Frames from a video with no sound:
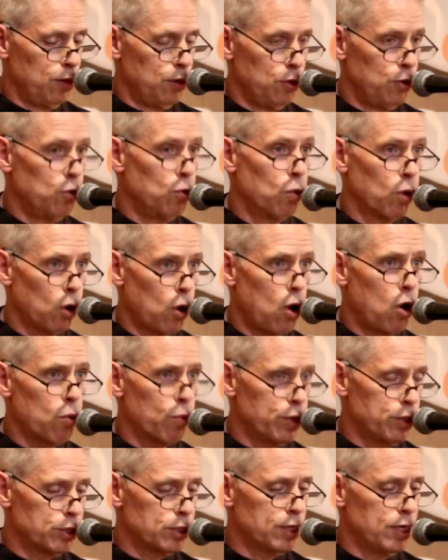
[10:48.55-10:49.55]
You will
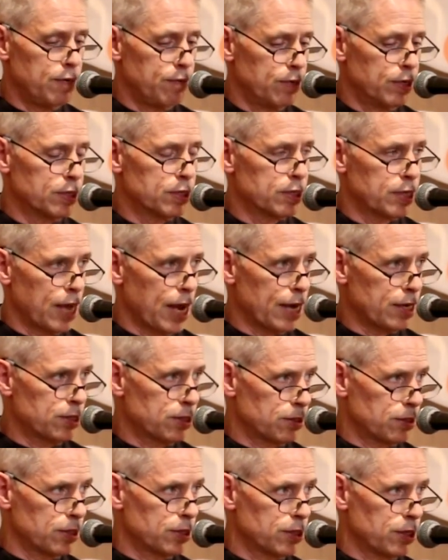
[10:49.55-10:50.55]
all receive this
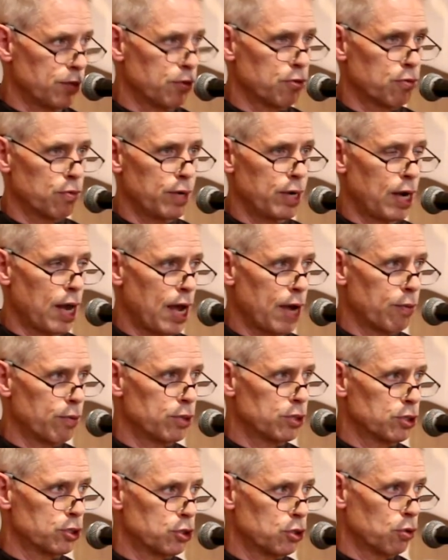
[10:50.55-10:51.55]
text. It's in 3
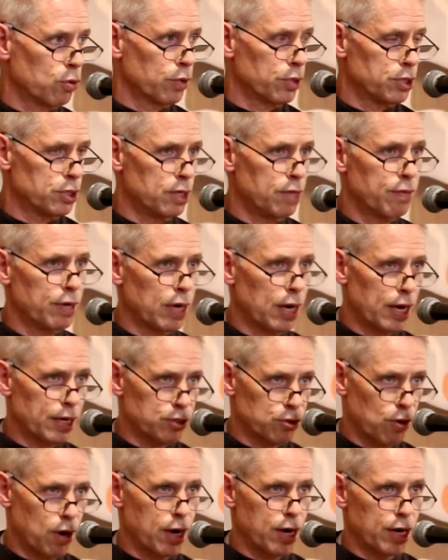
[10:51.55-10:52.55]
languages. You'll receive it
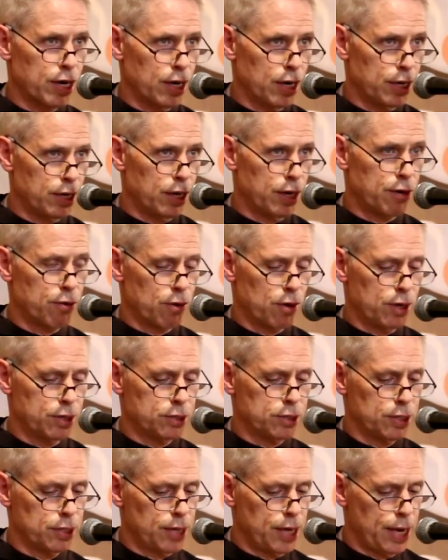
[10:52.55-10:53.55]
electronically later on
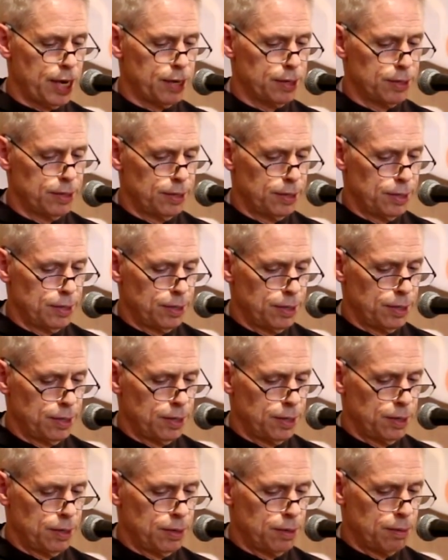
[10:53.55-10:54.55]
today.
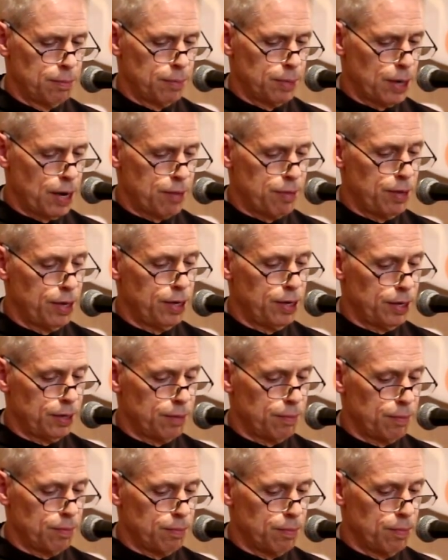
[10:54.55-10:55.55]
But I think,
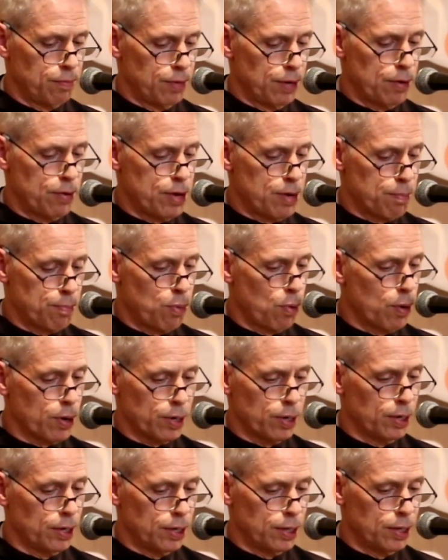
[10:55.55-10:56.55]
very
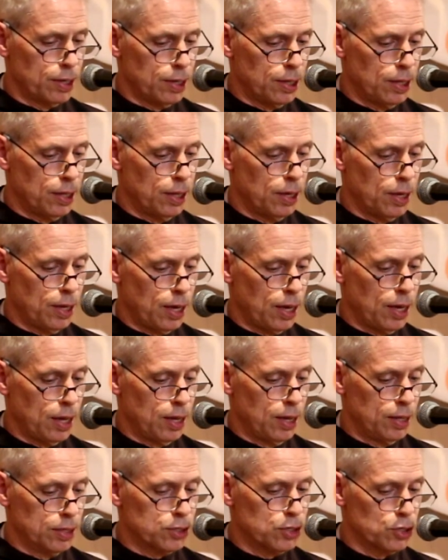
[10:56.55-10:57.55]
importantly,
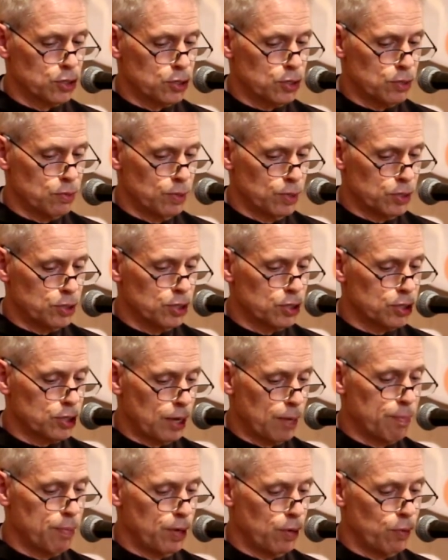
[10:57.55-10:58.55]
this is
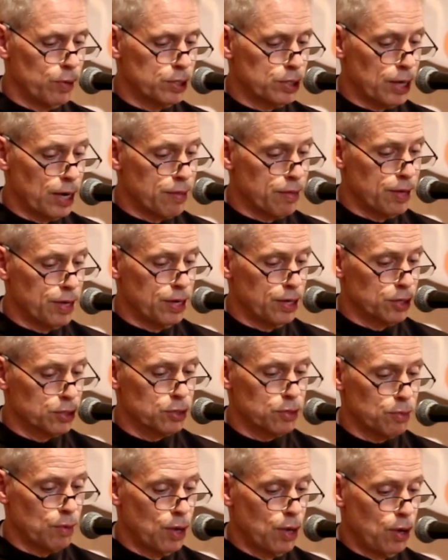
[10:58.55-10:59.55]
something which I think
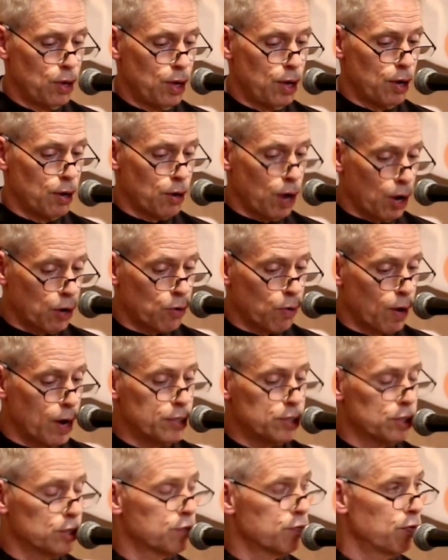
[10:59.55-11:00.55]
is a
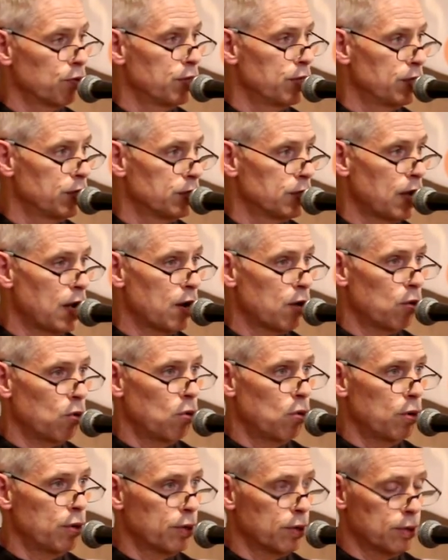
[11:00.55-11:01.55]
crisis for the entire
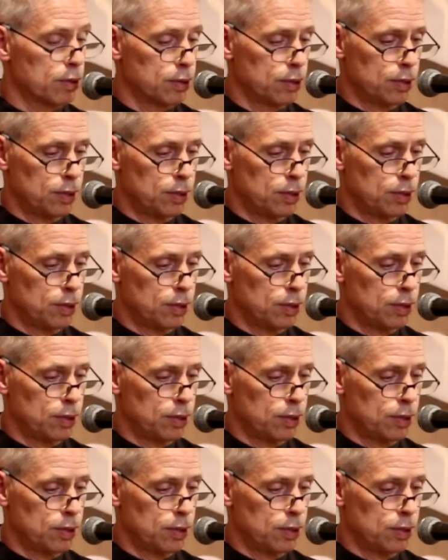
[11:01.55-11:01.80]
order,